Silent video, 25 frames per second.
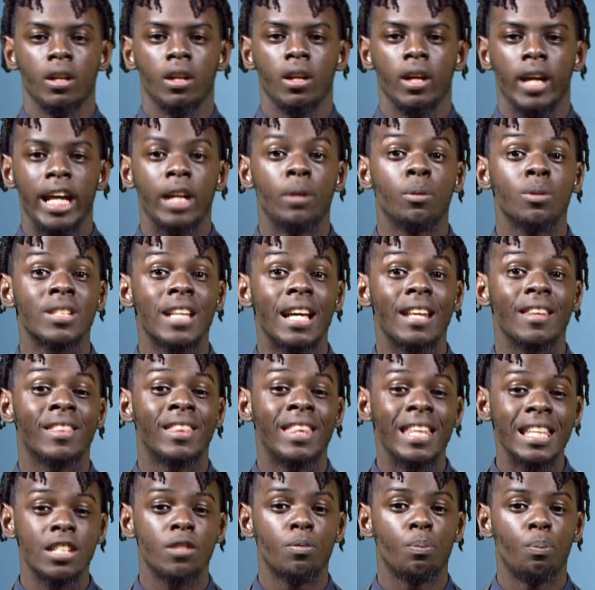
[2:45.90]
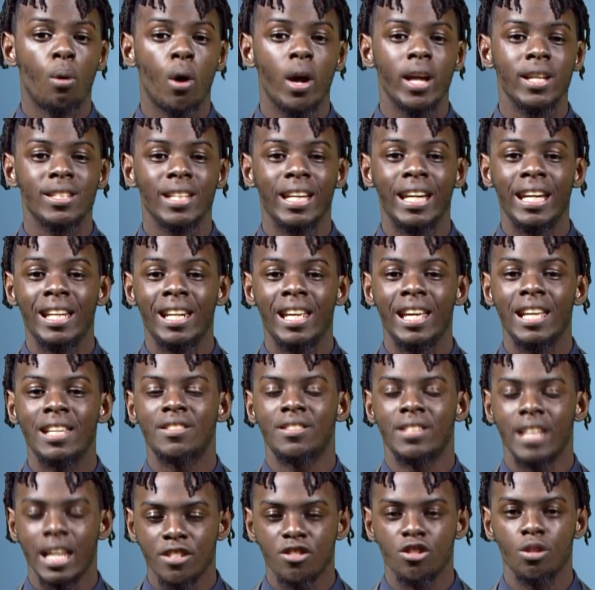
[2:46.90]
It was at this point in his
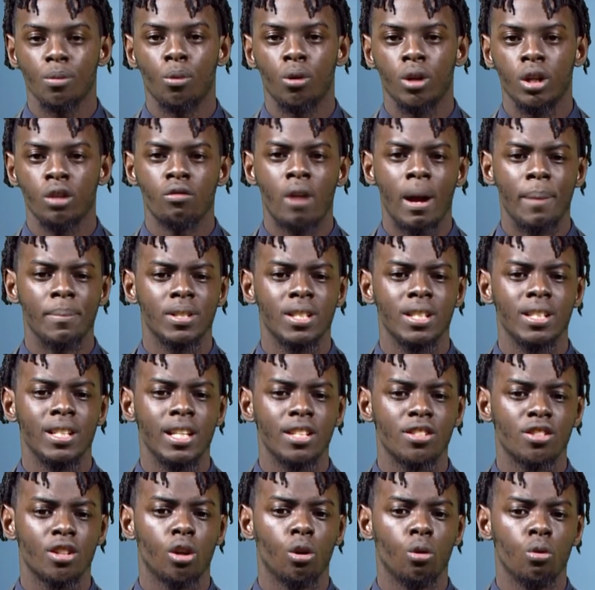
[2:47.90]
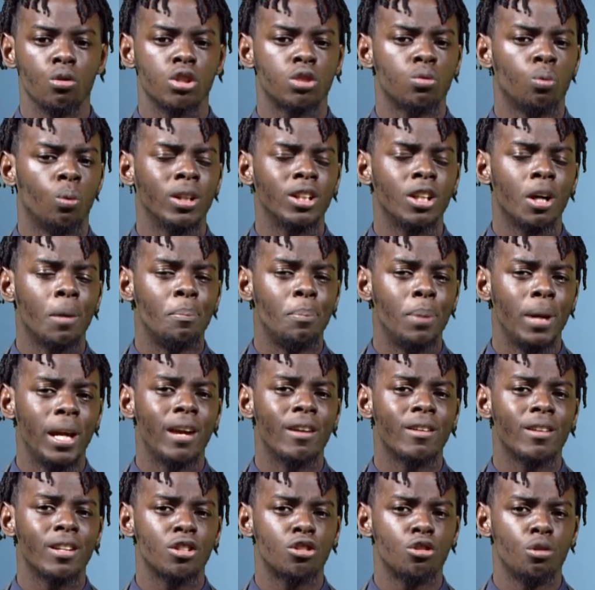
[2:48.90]
testimony Ramson disclosed what
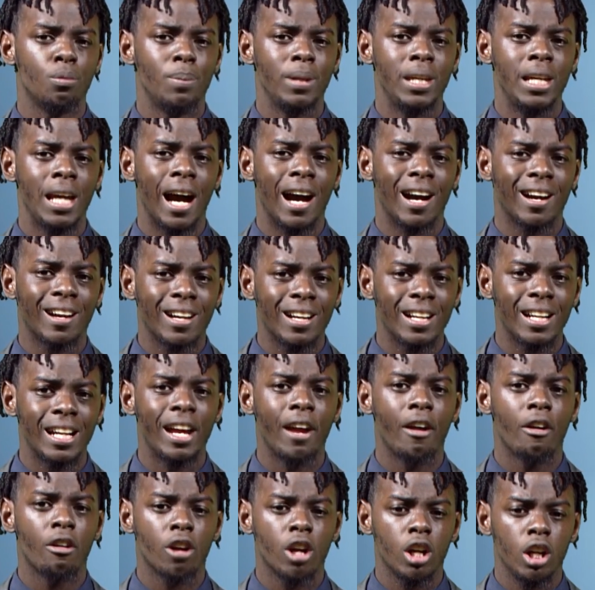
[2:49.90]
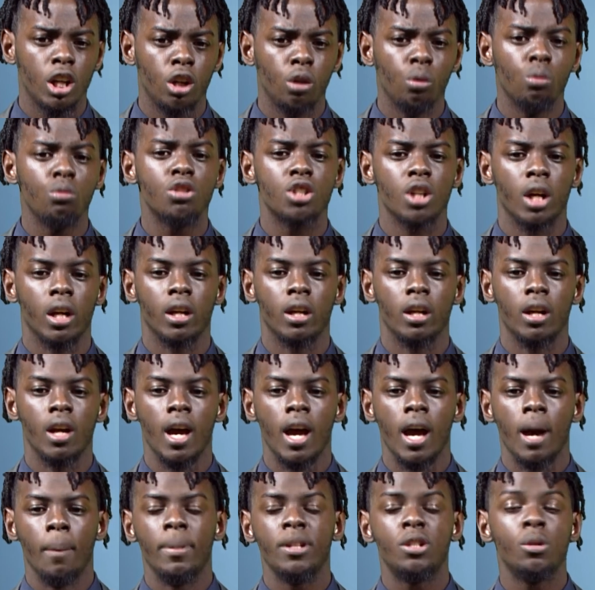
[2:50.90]
appeared to be a clear collusion
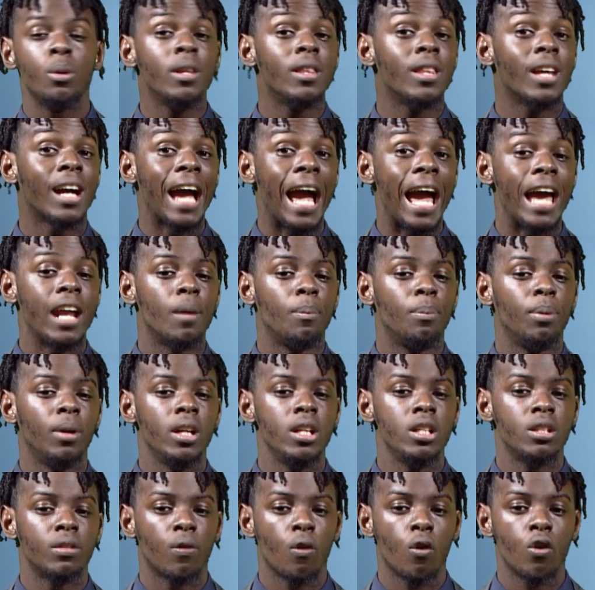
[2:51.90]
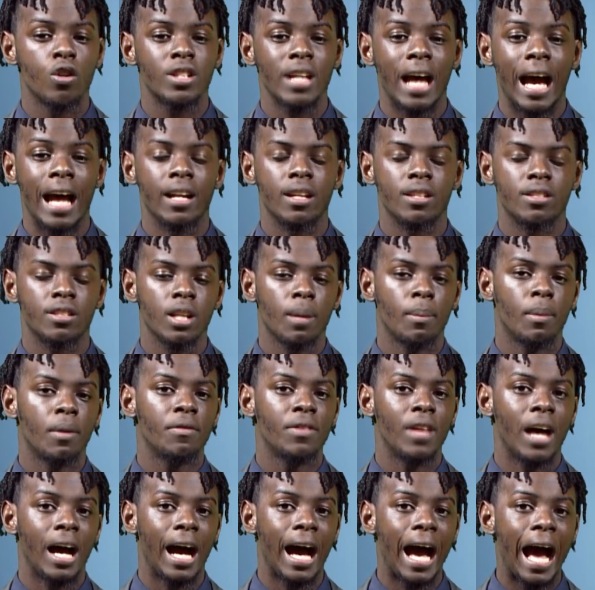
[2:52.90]
between the Guyana police force and some of
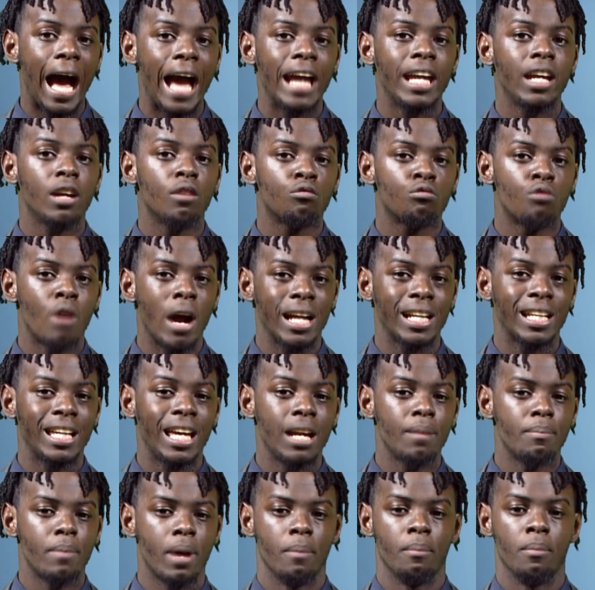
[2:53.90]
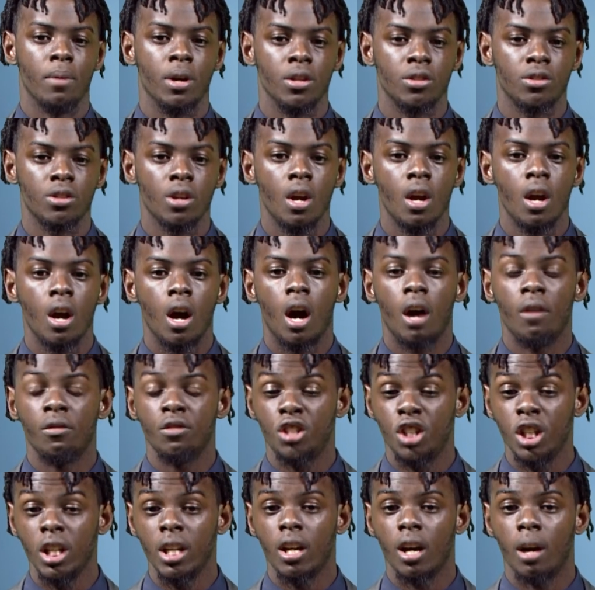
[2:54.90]
the high-ranking members of
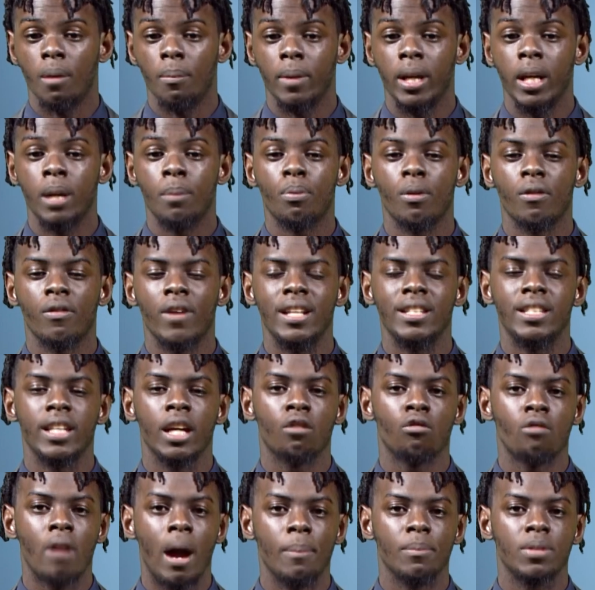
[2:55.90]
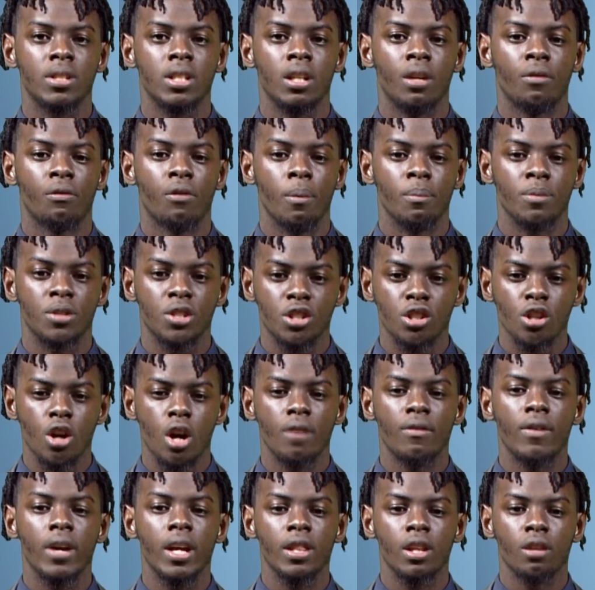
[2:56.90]
GECOM in preventing Ramson from
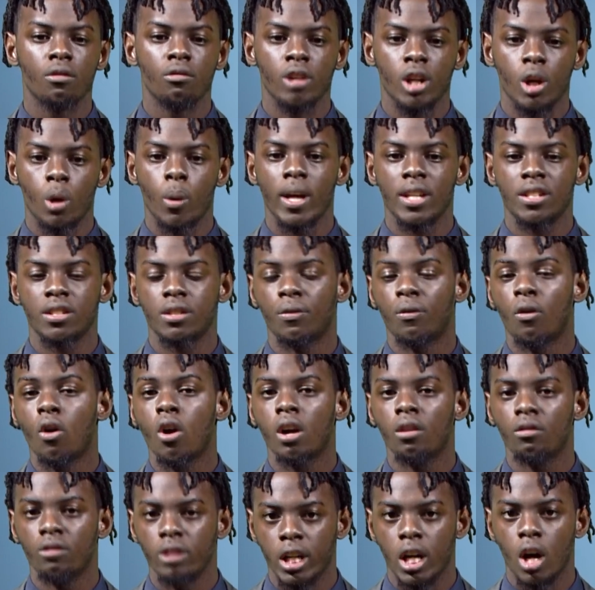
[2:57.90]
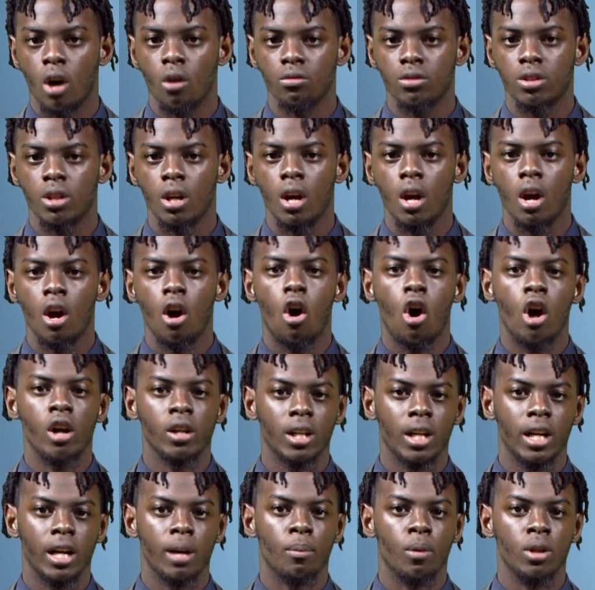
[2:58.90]
serving the request for a recount on
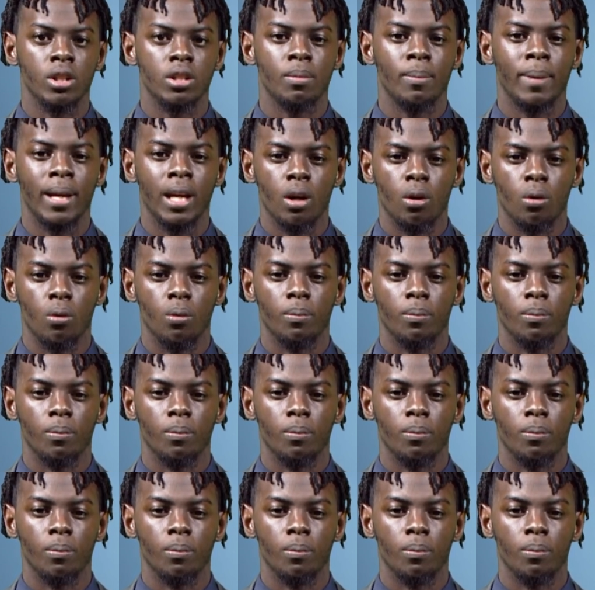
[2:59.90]
Clairmont Mingo.